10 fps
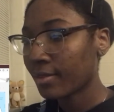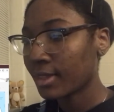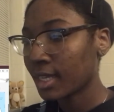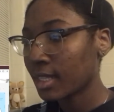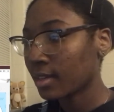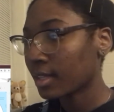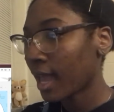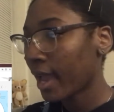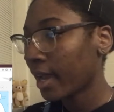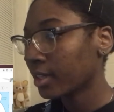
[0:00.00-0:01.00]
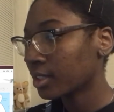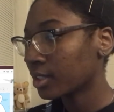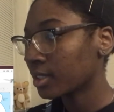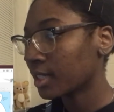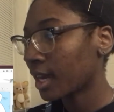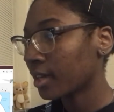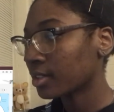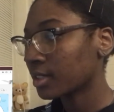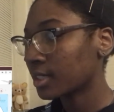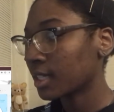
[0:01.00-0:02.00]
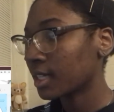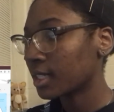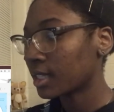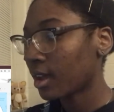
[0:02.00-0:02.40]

and these are the actors and actresses,